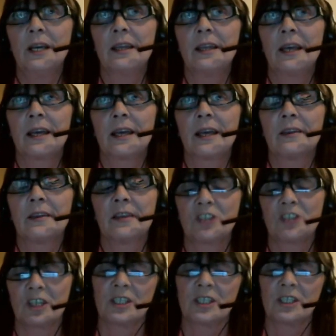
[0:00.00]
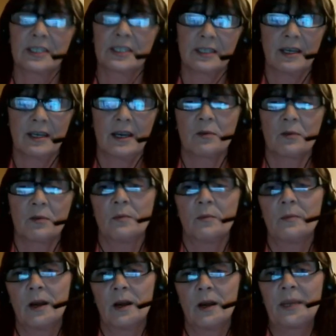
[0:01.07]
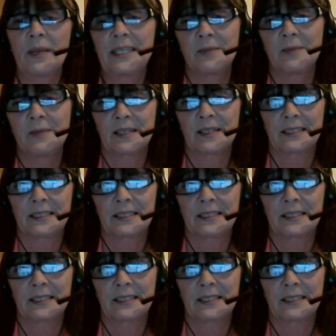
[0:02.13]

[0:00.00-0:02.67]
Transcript: the judges are away to make their